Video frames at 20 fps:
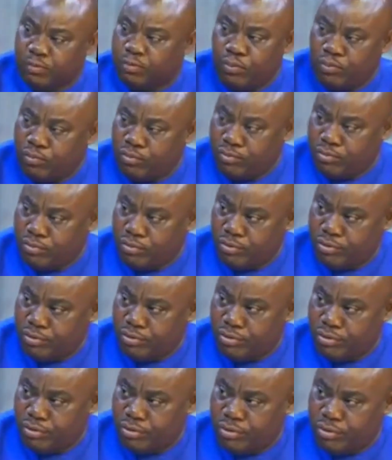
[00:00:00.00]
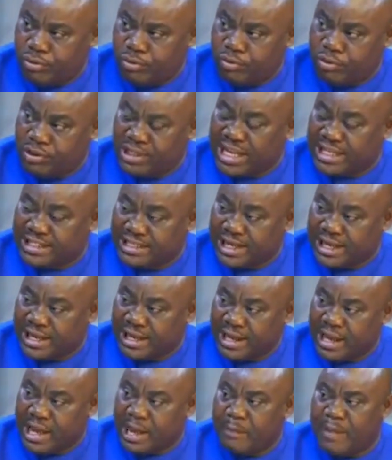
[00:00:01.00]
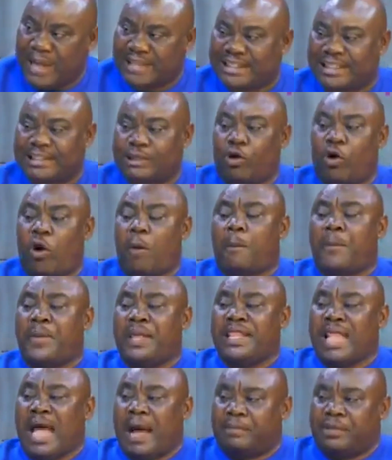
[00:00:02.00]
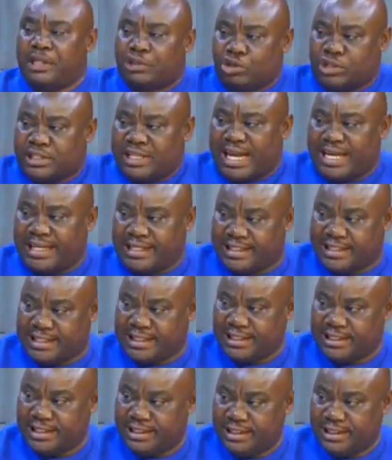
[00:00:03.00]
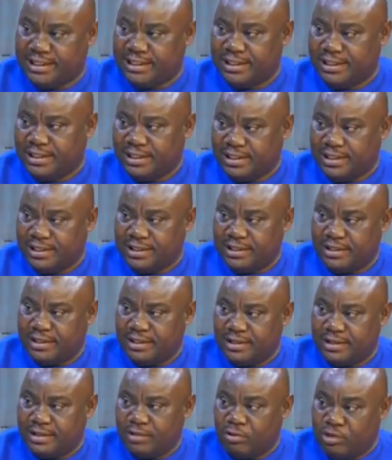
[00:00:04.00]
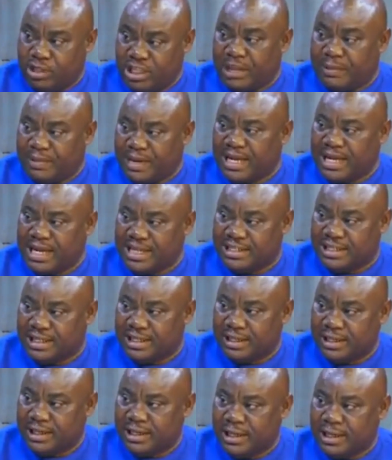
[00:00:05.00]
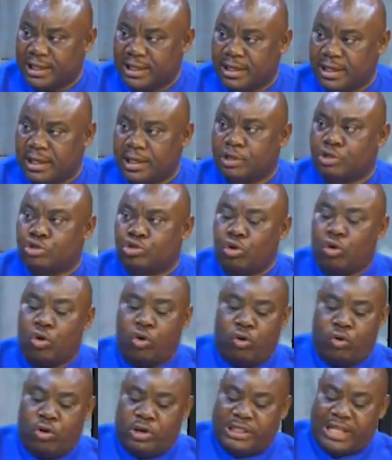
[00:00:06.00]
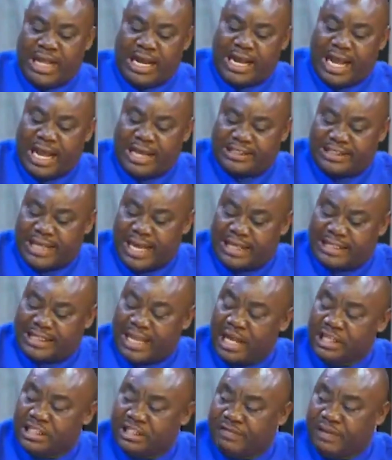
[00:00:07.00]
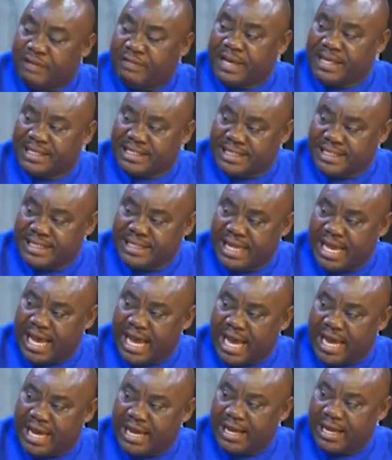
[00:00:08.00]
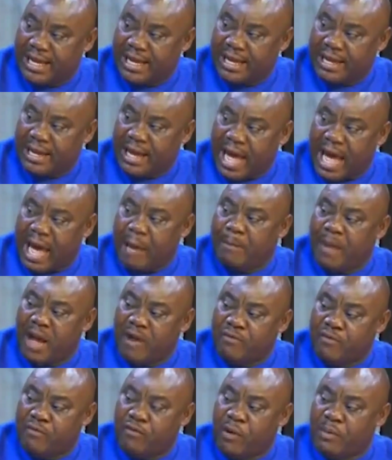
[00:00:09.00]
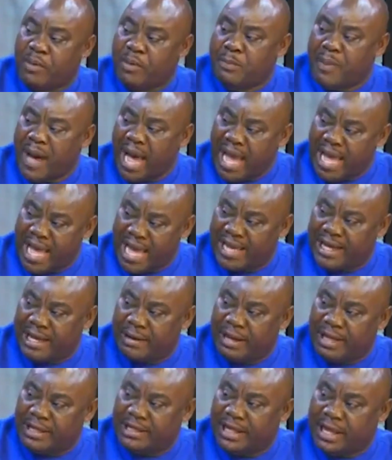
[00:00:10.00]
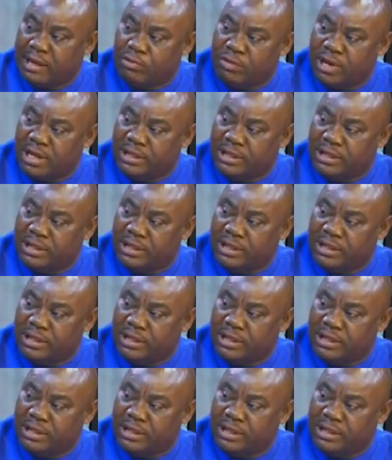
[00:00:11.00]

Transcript: po. What do I say? But it opened up the society. What did I say? So, Nankasa 1,500 see ya. I buy for be buy and I